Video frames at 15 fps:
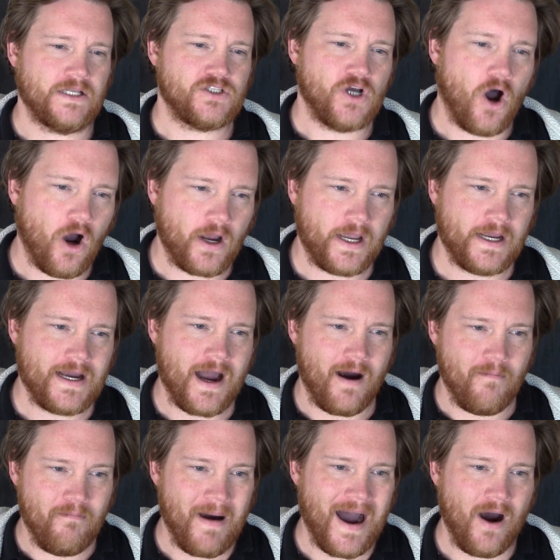talking
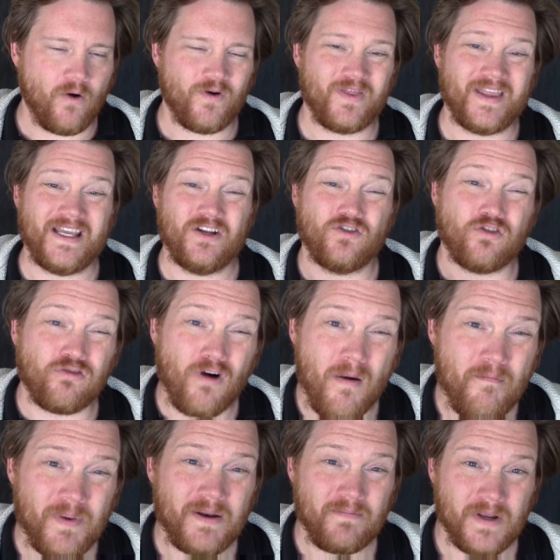about the
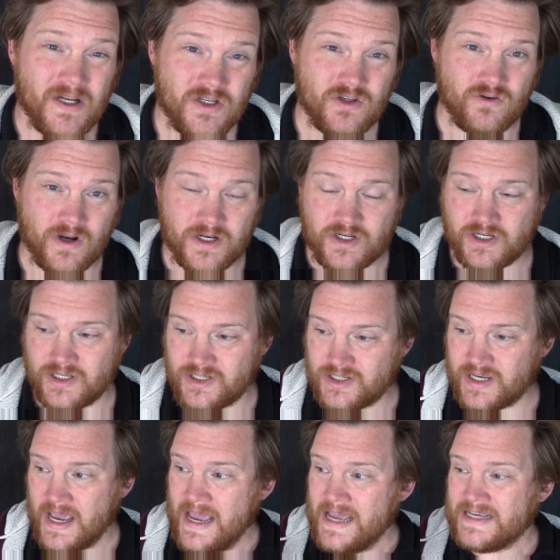Trump administration's